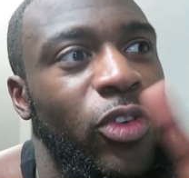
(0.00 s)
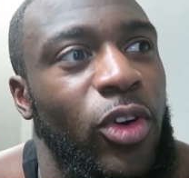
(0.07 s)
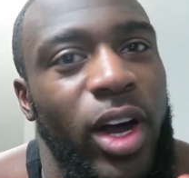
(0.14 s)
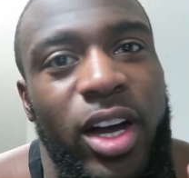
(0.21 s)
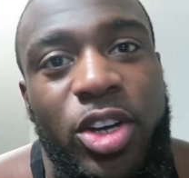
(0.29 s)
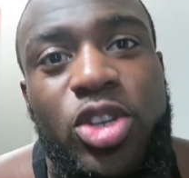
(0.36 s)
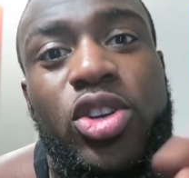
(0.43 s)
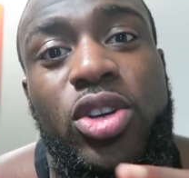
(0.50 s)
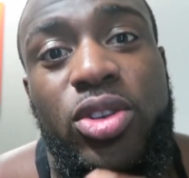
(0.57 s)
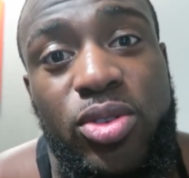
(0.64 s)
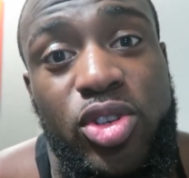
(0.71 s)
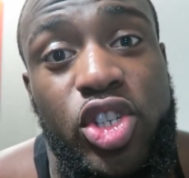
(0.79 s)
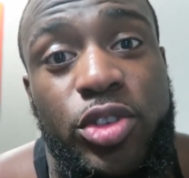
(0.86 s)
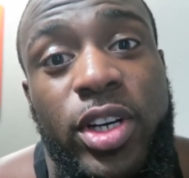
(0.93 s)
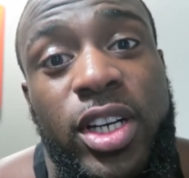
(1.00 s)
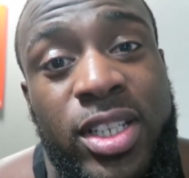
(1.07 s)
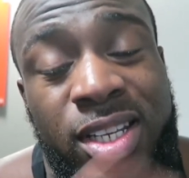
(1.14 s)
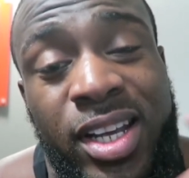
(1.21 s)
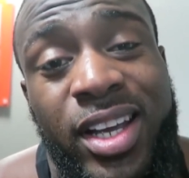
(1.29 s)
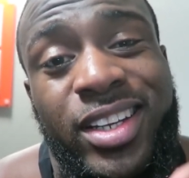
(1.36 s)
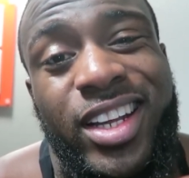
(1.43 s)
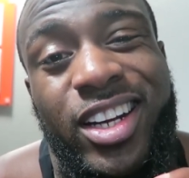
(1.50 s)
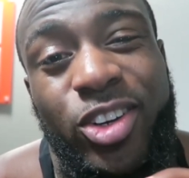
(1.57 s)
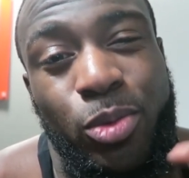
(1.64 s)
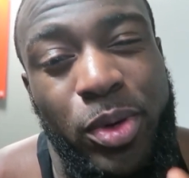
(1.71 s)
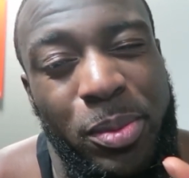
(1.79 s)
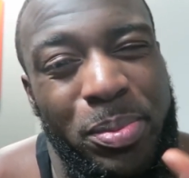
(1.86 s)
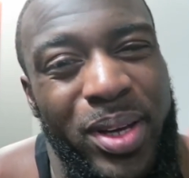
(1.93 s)
for how you can do shrugs that
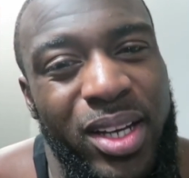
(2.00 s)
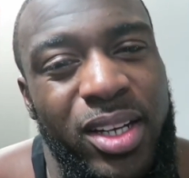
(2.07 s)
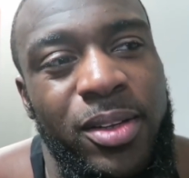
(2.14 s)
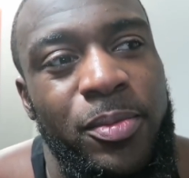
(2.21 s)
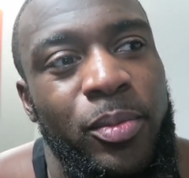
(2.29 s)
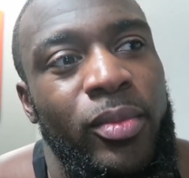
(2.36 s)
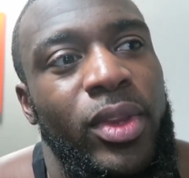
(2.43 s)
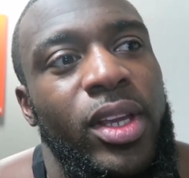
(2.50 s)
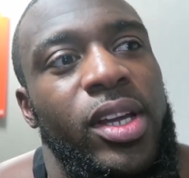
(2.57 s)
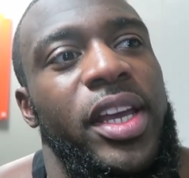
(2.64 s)
little bit better